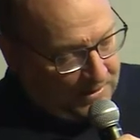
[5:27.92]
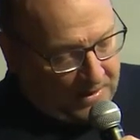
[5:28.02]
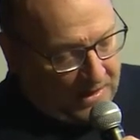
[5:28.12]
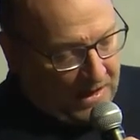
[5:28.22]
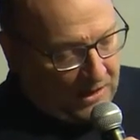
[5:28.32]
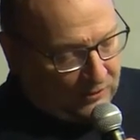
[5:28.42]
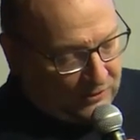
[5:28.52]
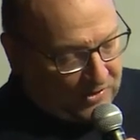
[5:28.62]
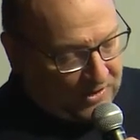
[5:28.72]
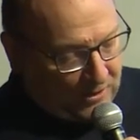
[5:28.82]
how to
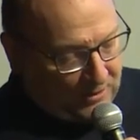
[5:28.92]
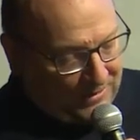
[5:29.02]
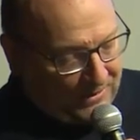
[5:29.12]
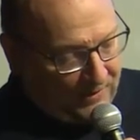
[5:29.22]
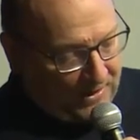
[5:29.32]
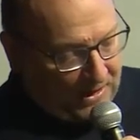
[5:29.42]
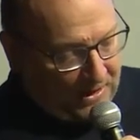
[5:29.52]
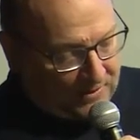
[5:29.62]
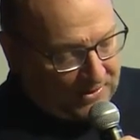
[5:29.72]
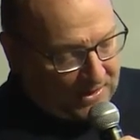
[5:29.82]
start living
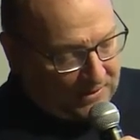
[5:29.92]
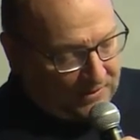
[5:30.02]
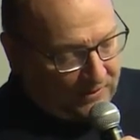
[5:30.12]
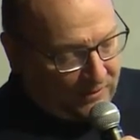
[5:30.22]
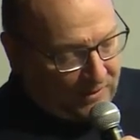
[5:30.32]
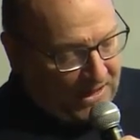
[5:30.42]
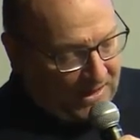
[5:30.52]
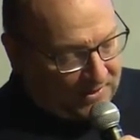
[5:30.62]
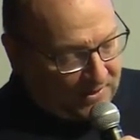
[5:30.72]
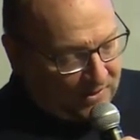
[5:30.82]
outside the three
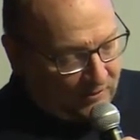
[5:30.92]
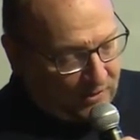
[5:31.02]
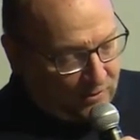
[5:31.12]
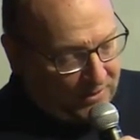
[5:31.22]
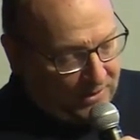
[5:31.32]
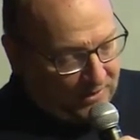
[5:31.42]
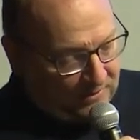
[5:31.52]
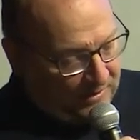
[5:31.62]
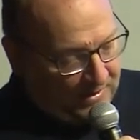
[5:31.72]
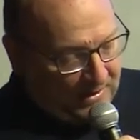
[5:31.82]
axes of Euclid
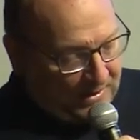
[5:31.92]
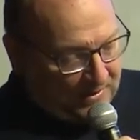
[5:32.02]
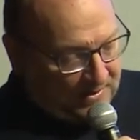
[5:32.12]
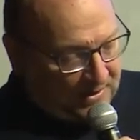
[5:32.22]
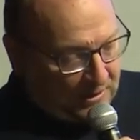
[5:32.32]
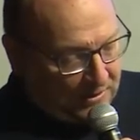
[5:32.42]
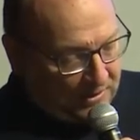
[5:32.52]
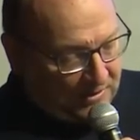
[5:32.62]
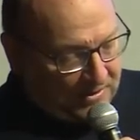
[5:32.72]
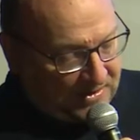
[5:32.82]
and start
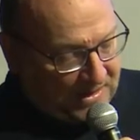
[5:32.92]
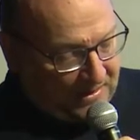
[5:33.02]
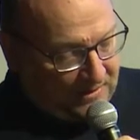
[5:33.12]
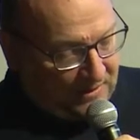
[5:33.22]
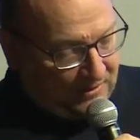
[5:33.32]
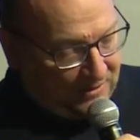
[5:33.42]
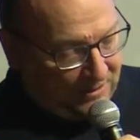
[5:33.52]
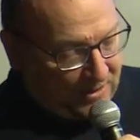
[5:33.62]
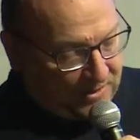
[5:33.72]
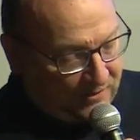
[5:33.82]
understanding the
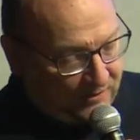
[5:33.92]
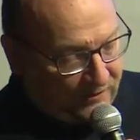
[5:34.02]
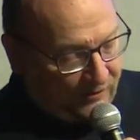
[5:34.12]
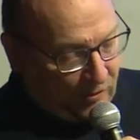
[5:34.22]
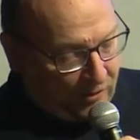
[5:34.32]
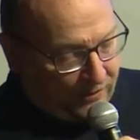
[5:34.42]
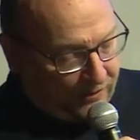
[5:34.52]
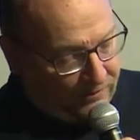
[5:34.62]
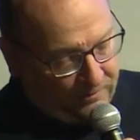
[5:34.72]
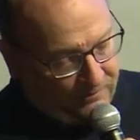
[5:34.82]
laws of the
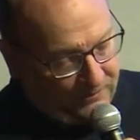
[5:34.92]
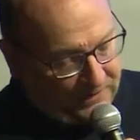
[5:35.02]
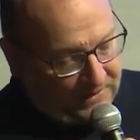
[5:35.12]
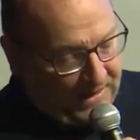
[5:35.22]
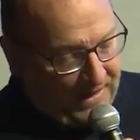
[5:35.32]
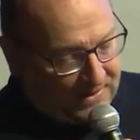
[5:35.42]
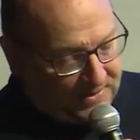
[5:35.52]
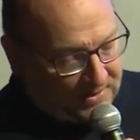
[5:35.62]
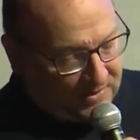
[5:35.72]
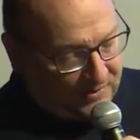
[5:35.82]
fourth, the
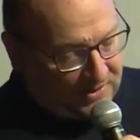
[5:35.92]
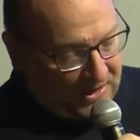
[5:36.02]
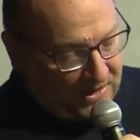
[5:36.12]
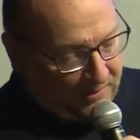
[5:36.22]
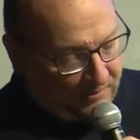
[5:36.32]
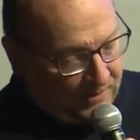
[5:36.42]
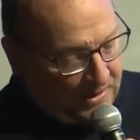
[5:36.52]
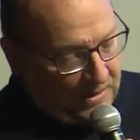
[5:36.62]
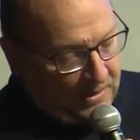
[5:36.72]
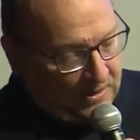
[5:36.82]
axis of time,
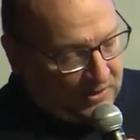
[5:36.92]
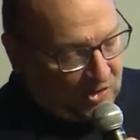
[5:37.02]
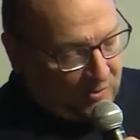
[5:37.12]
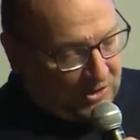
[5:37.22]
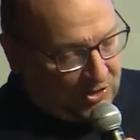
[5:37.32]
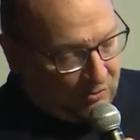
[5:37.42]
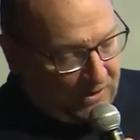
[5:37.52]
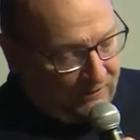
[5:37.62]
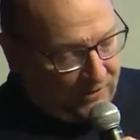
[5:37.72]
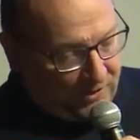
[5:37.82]
so much
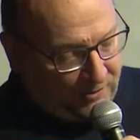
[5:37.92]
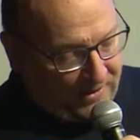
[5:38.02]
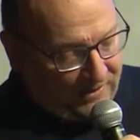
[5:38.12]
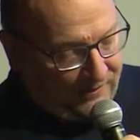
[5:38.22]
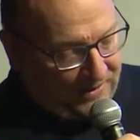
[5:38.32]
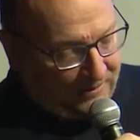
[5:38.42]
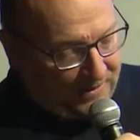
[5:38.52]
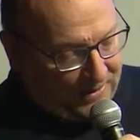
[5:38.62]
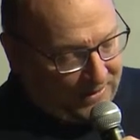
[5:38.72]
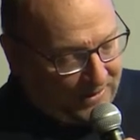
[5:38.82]
revered by
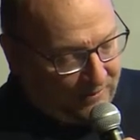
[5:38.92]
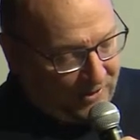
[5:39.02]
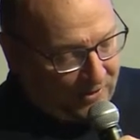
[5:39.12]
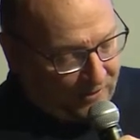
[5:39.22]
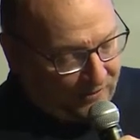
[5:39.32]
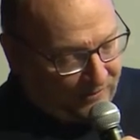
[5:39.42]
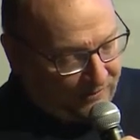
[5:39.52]
Velimir Hlebnikov.